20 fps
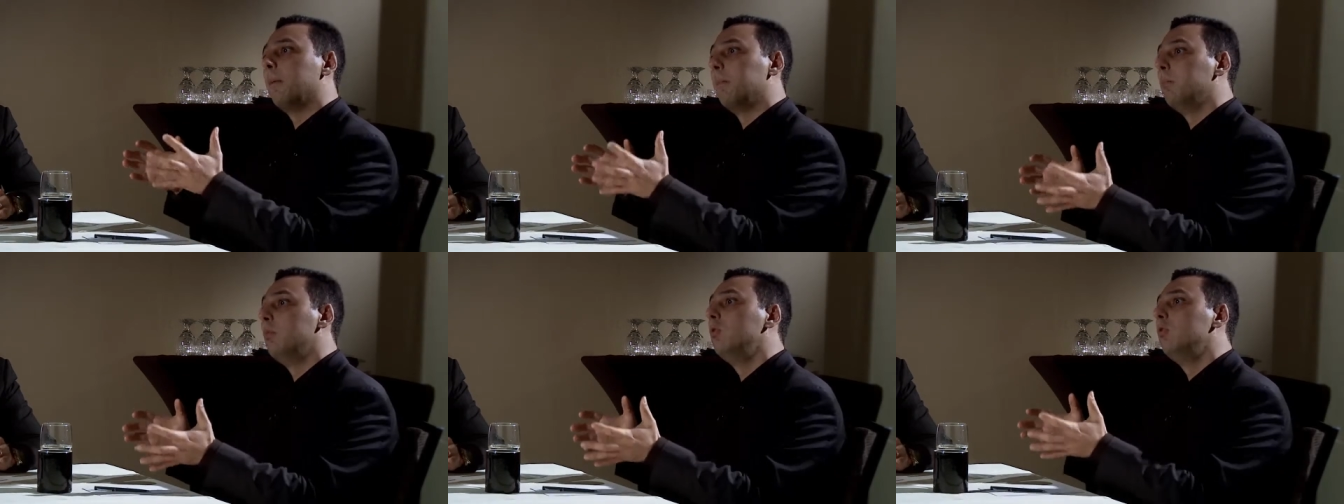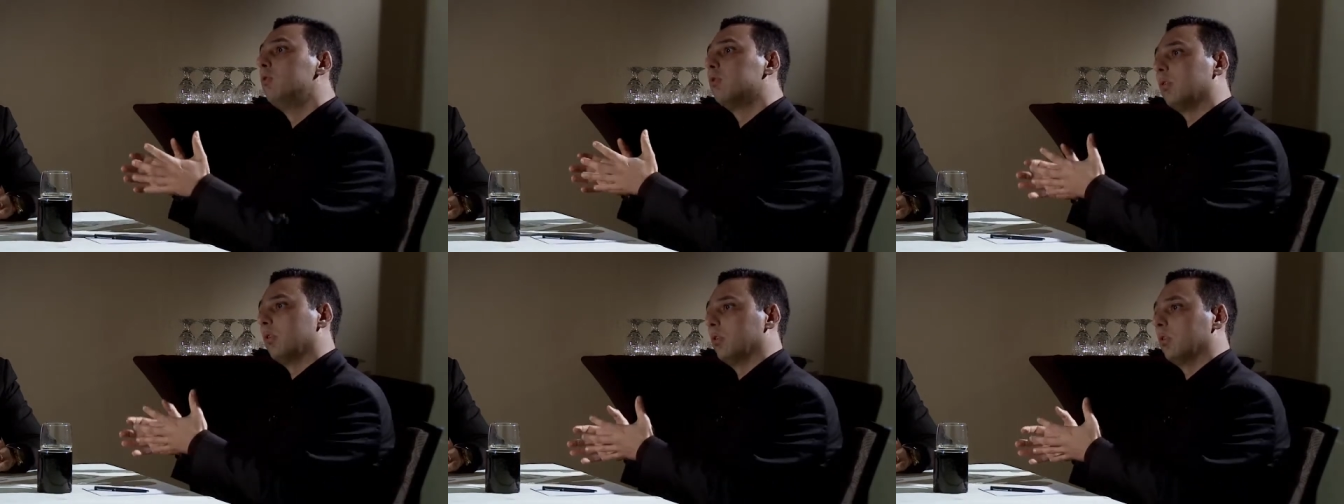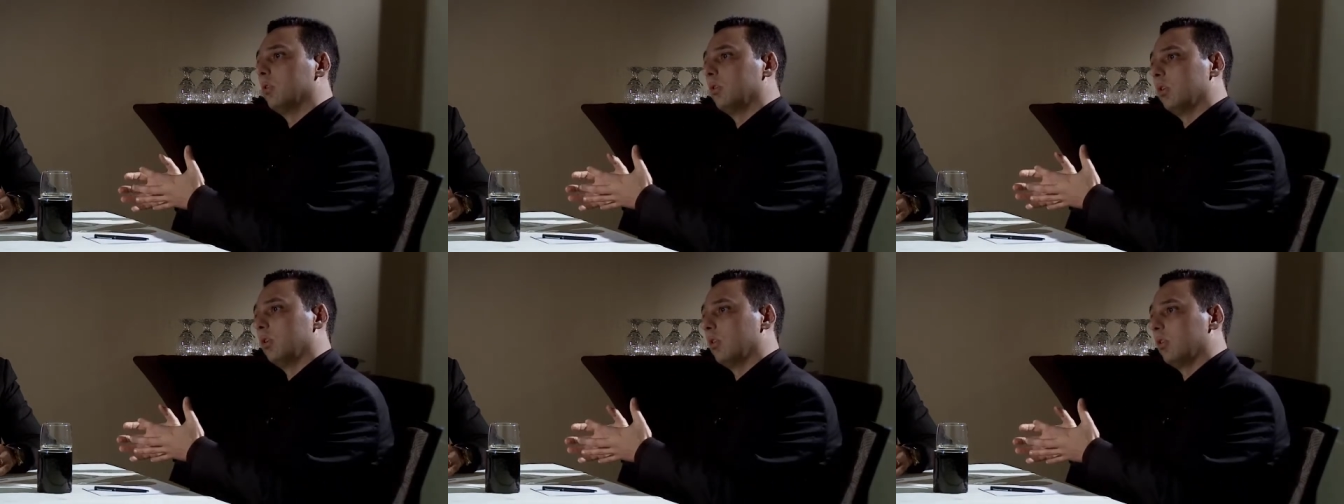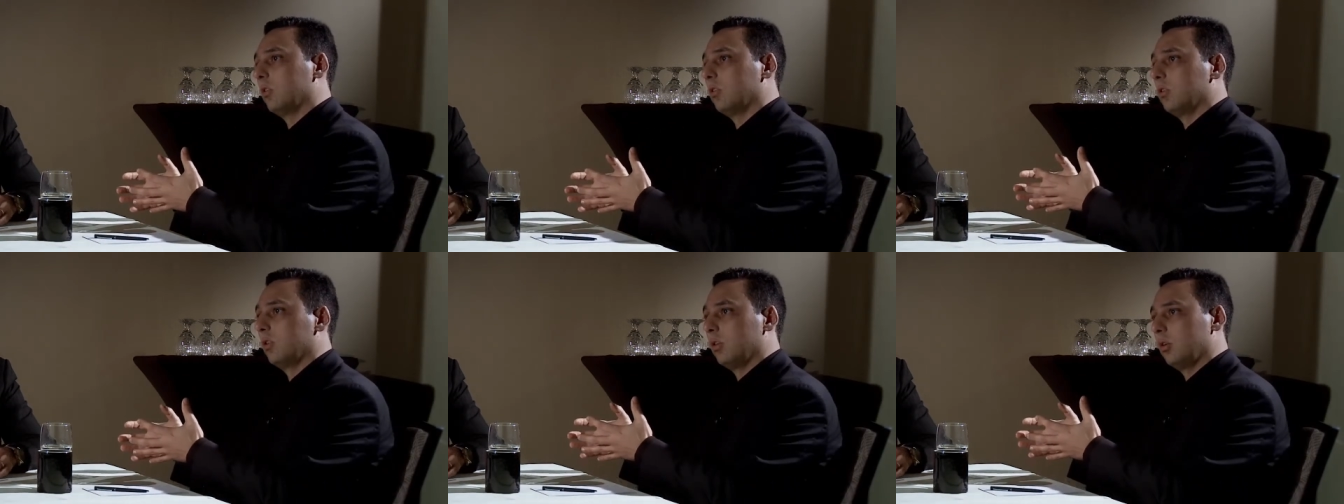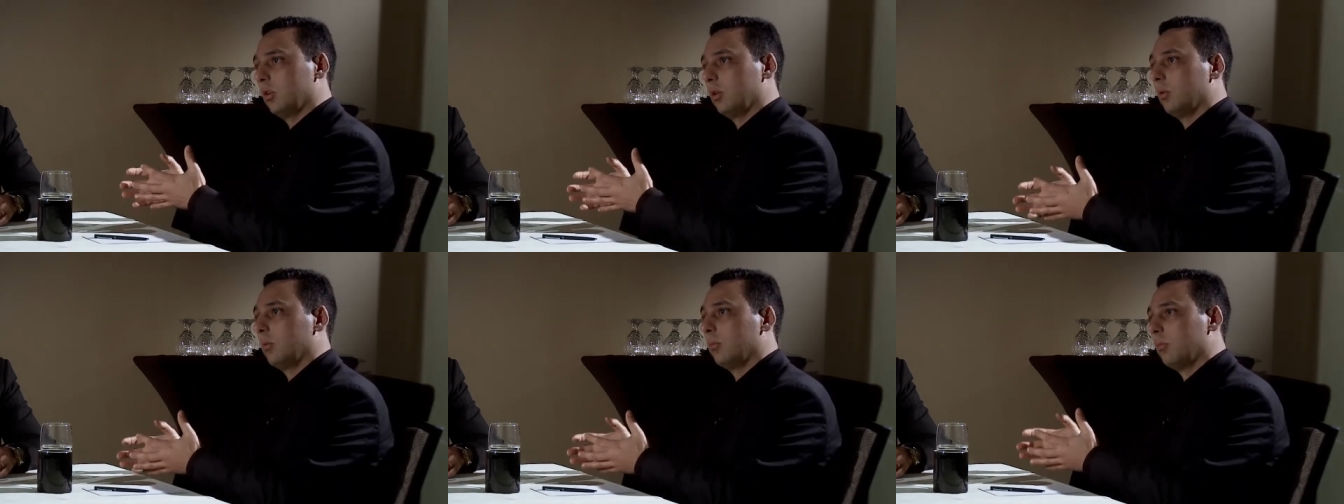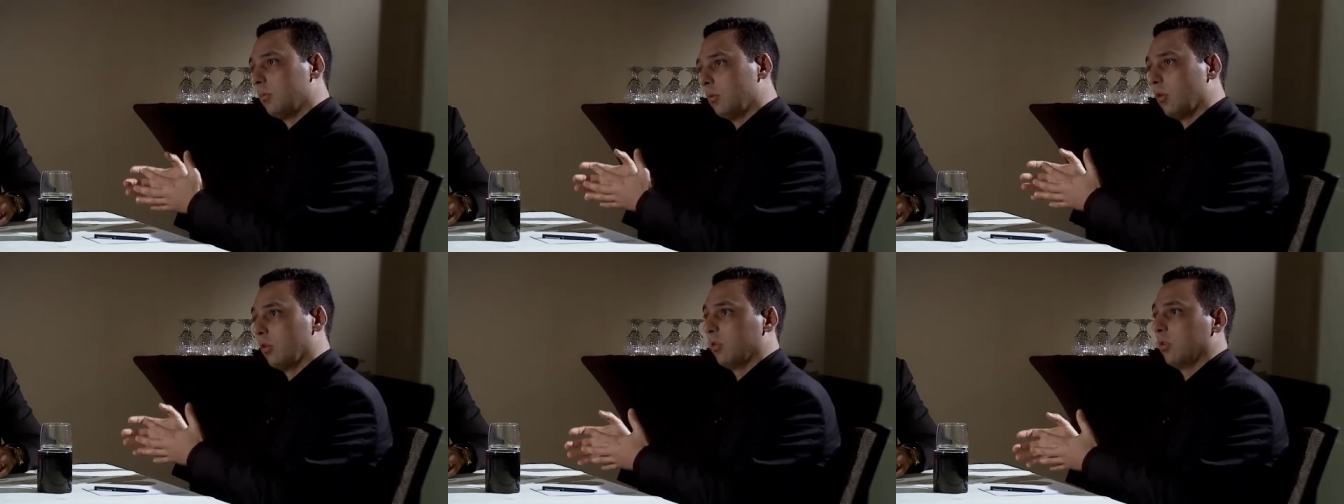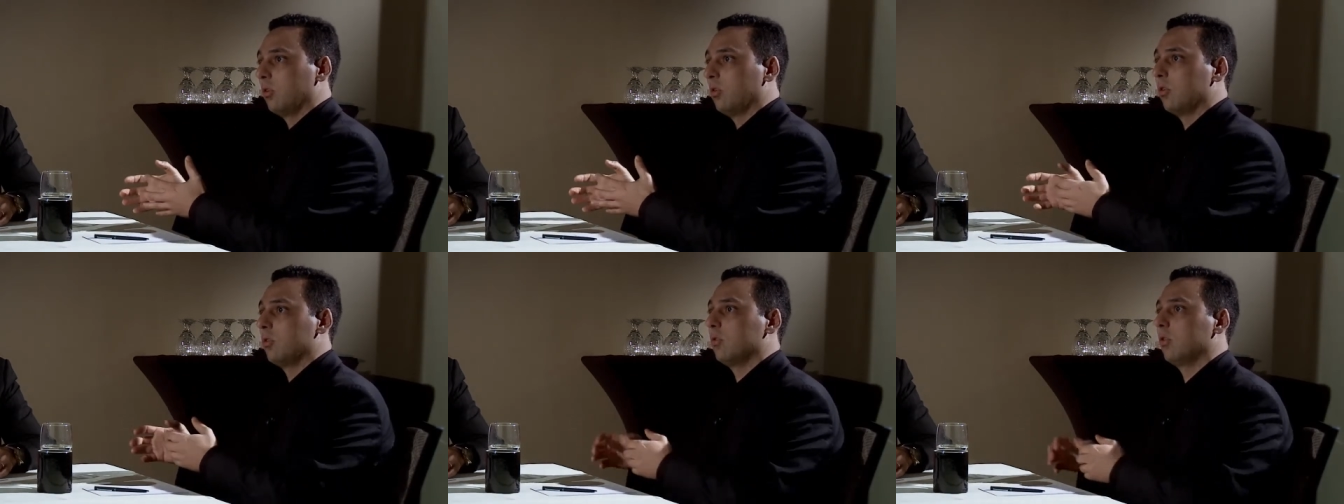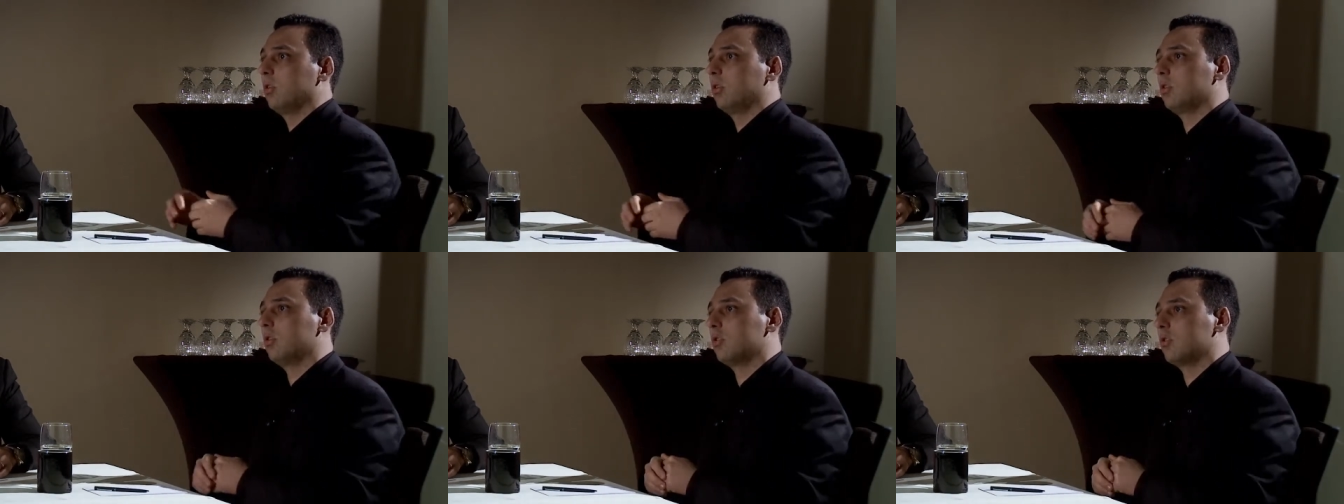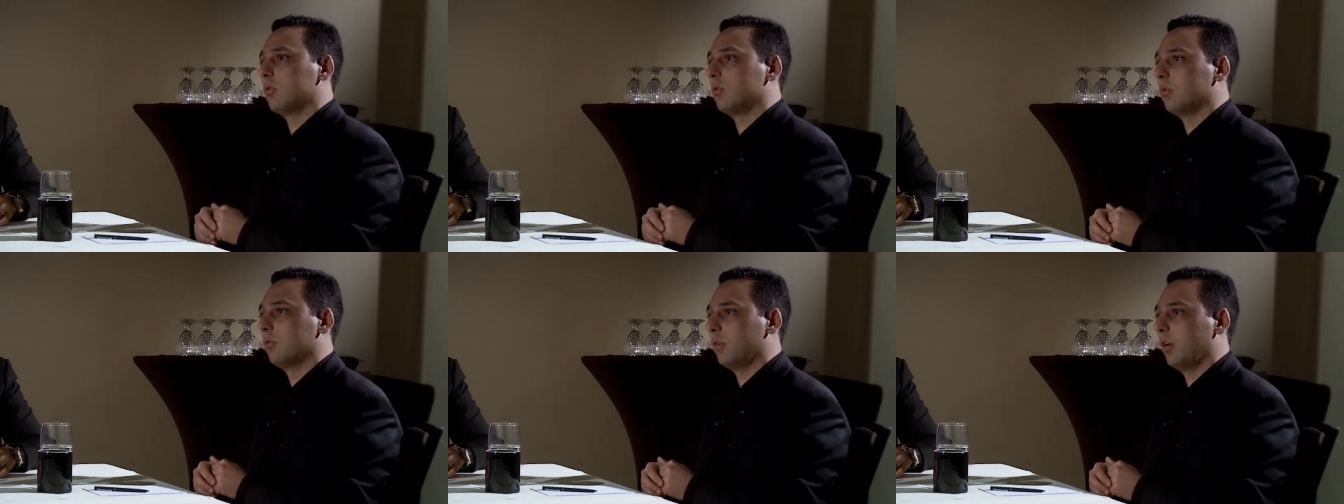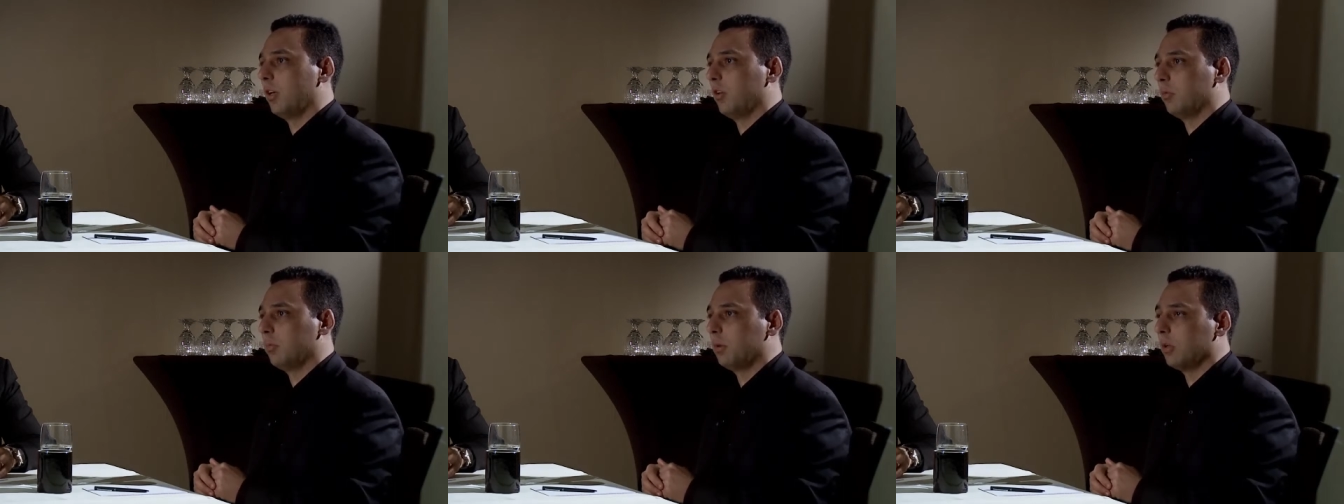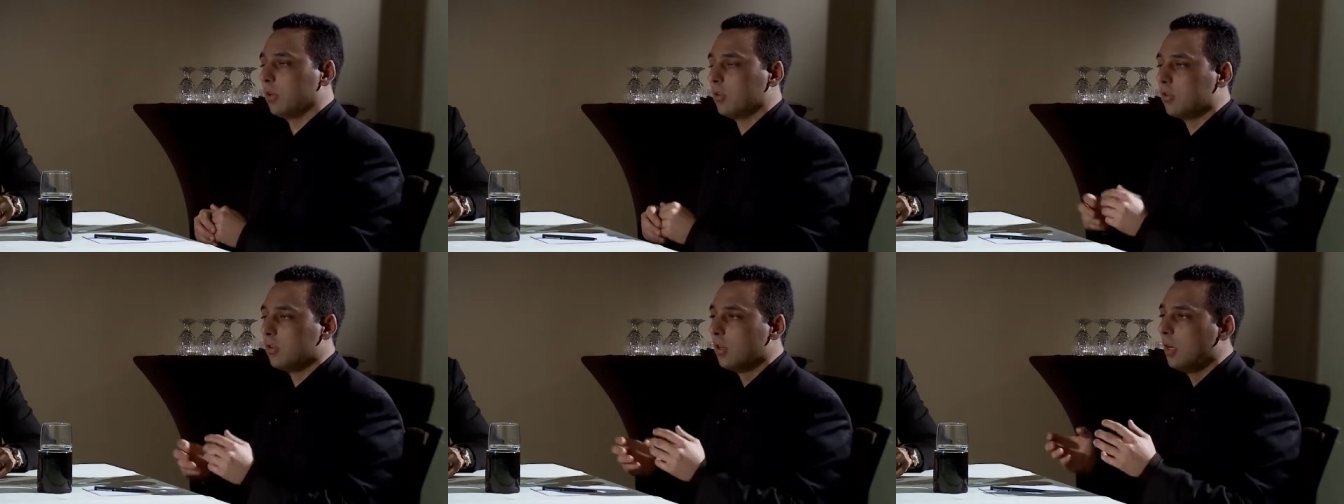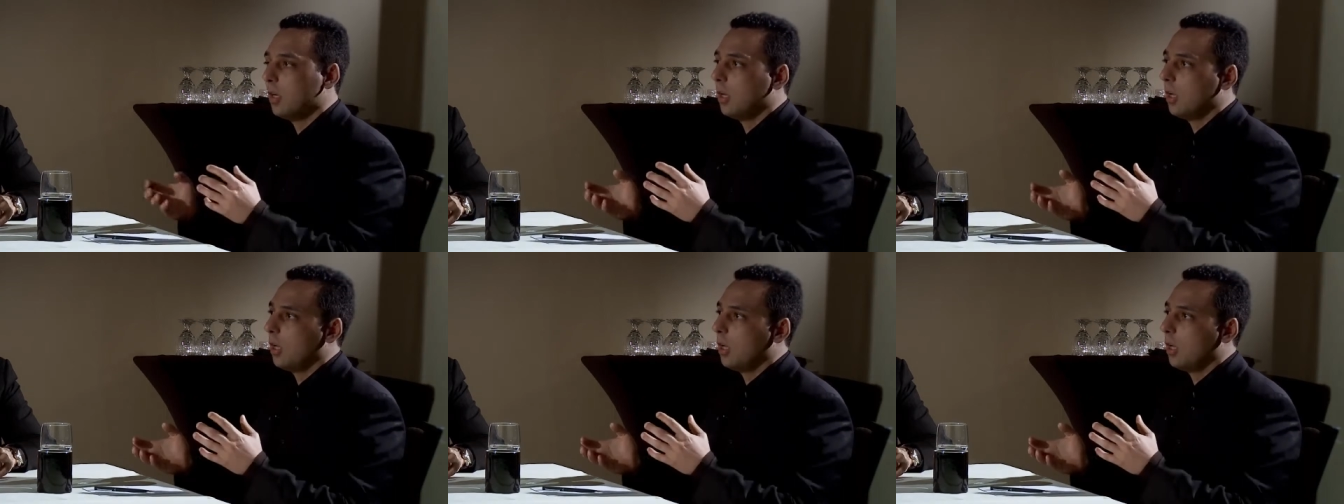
move on to this resolution phase, because